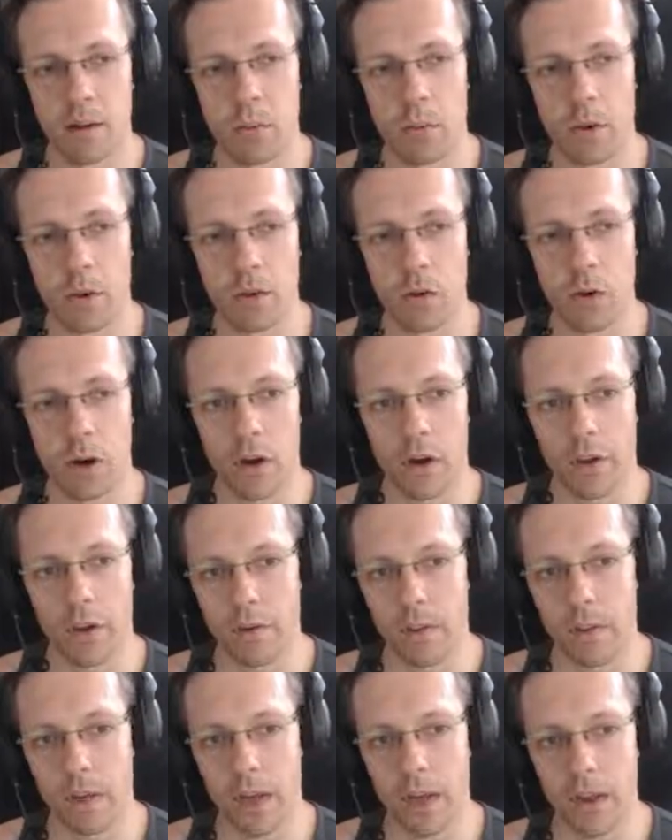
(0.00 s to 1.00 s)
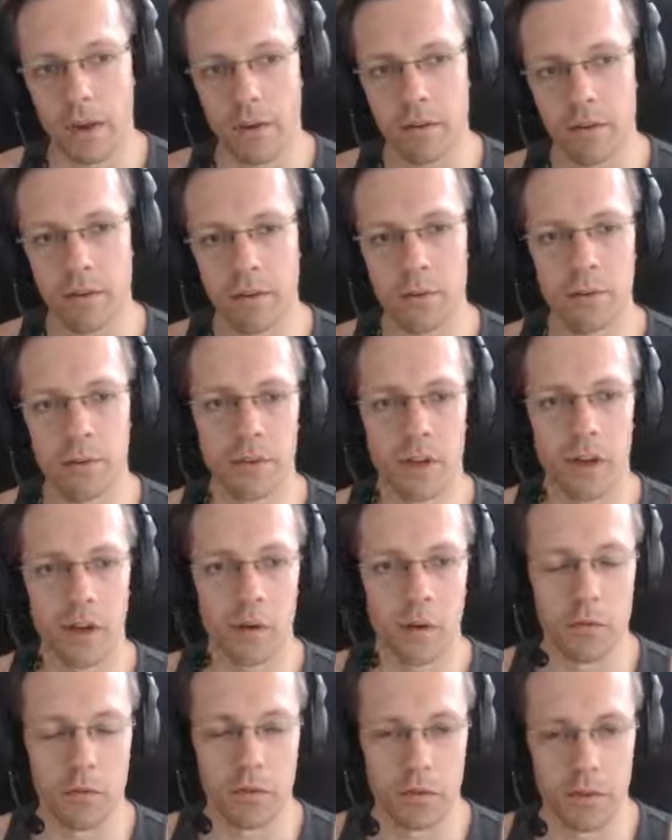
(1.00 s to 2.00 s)
When you are at the end, you start
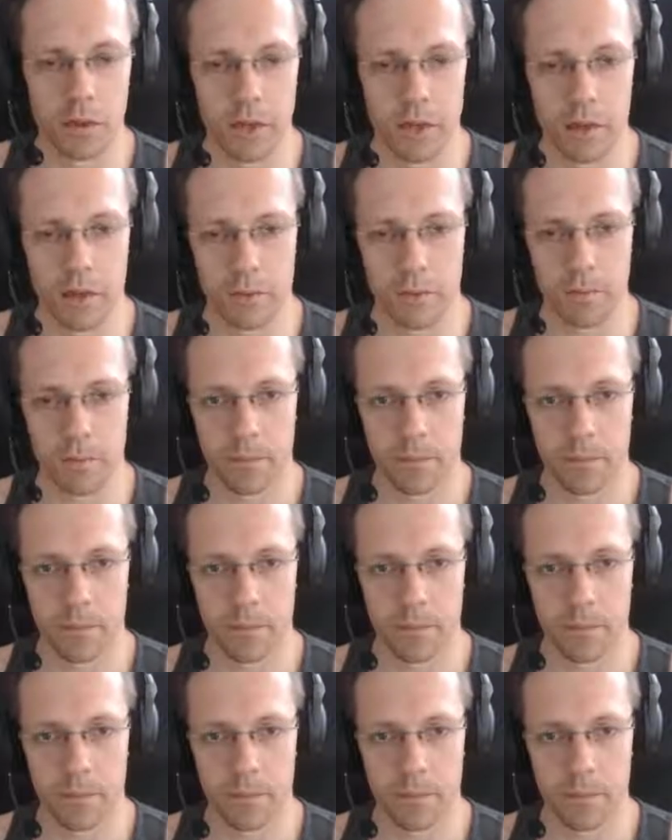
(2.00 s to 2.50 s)
over again.